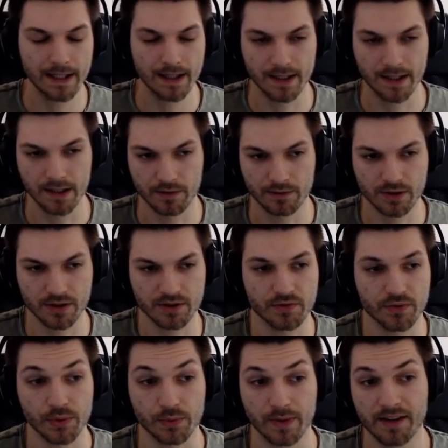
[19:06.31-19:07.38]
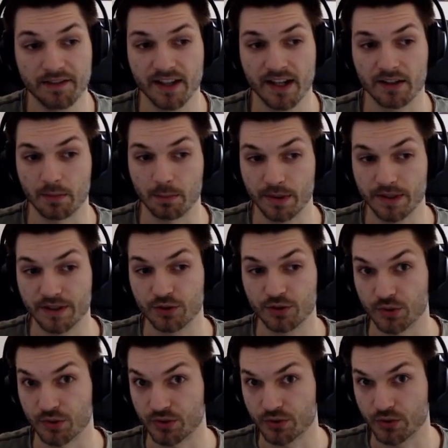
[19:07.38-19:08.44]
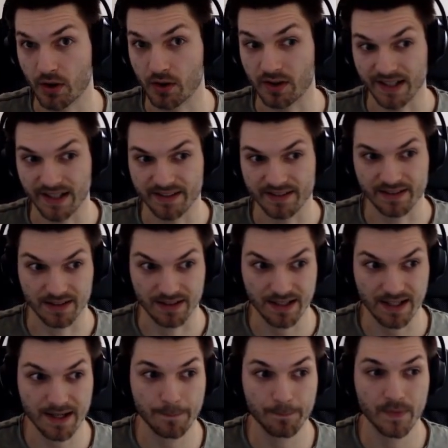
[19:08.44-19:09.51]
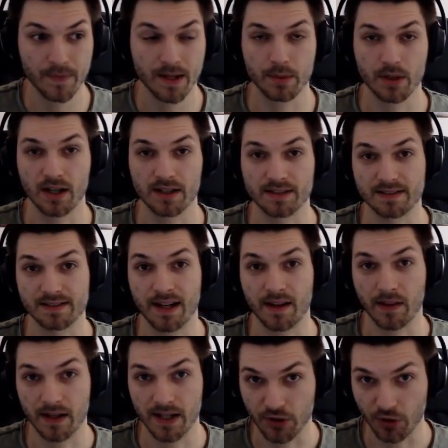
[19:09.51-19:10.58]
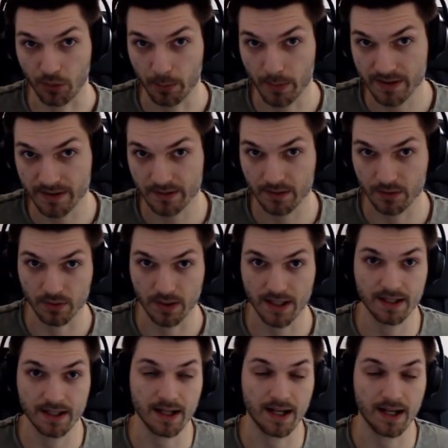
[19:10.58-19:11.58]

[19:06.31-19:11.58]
in the first few waves are a bit too strong against the king, because it's either hit or miss, right?